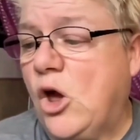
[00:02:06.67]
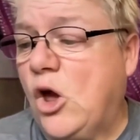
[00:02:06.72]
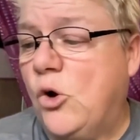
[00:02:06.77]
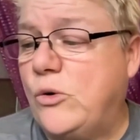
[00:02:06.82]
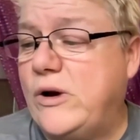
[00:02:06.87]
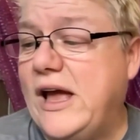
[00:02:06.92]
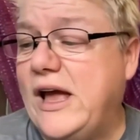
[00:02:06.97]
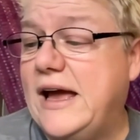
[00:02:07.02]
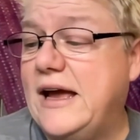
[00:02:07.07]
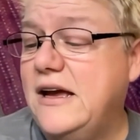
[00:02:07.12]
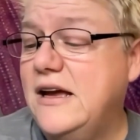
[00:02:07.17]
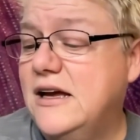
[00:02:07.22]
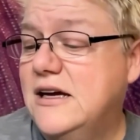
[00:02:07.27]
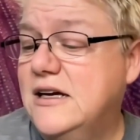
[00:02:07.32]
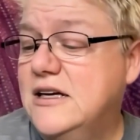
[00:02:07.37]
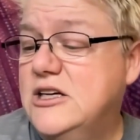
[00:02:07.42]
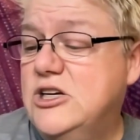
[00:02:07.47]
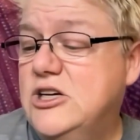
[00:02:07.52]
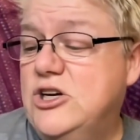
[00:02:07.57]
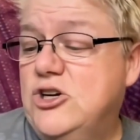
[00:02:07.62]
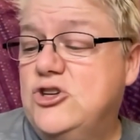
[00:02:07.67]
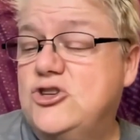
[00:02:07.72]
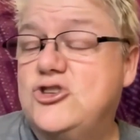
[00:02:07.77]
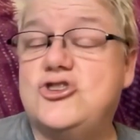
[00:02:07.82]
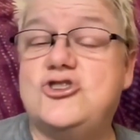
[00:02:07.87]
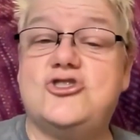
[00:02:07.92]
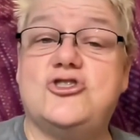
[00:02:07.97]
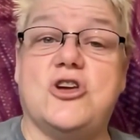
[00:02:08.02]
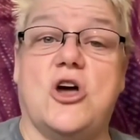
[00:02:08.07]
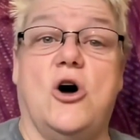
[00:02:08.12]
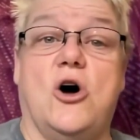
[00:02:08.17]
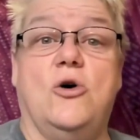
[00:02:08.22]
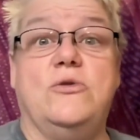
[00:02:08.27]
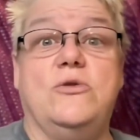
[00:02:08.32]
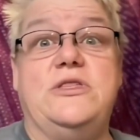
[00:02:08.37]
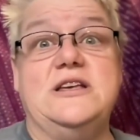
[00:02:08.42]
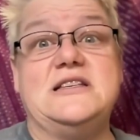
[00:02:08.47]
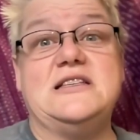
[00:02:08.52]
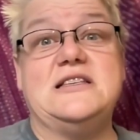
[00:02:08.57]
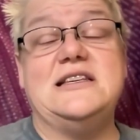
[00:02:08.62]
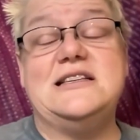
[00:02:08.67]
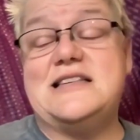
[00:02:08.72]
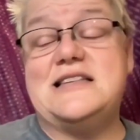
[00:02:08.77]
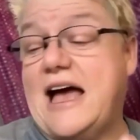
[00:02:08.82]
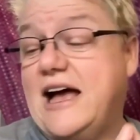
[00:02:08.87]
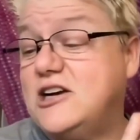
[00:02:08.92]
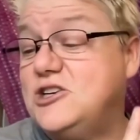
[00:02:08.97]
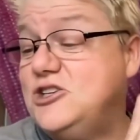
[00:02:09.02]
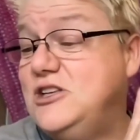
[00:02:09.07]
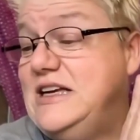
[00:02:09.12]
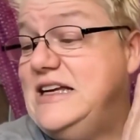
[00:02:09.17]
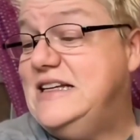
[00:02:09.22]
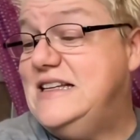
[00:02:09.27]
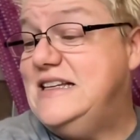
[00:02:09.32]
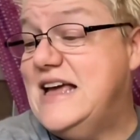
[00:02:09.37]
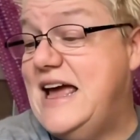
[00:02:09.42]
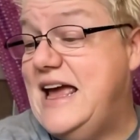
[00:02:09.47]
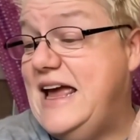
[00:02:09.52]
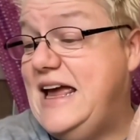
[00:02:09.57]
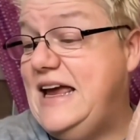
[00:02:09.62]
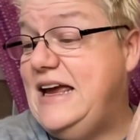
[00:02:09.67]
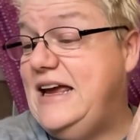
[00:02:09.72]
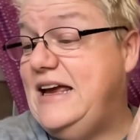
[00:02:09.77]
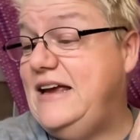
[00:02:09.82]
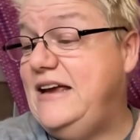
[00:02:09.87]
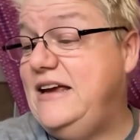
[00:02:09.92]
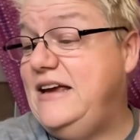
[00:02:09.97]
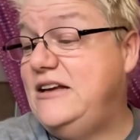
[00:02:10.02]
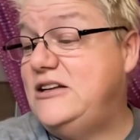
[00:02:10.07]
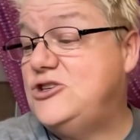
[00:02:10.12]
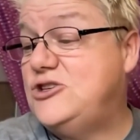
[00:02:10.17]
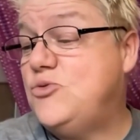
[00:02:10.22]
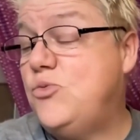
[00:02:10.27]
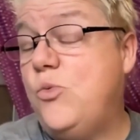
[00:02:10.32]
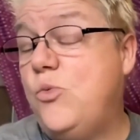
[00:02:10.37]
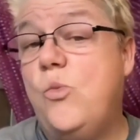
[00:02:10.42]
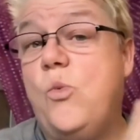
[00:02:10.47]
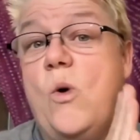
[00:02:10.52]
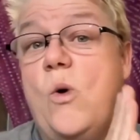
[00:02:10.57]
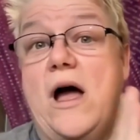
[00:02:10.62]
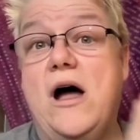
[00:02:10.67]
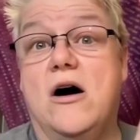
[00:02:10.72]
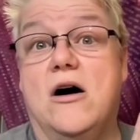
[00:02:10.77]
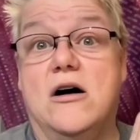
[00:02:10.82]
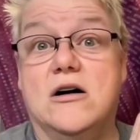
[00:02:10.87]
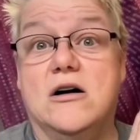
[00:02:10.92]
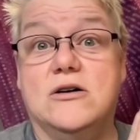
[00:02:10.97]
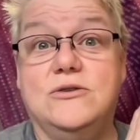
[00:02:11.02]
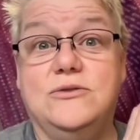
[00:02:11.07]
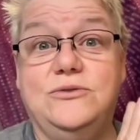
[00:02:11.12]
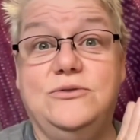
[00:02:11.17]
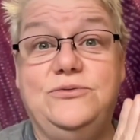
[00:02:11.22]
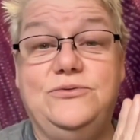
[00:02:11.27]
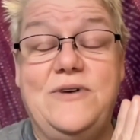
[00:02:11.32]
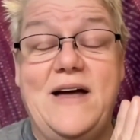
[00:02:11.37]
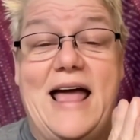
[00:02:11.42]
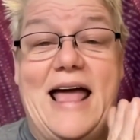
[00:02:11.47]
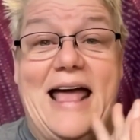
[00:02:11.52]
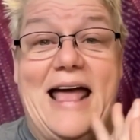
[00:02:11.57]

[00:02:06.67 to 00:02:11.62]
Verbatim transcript: okay, so this is actually day 12.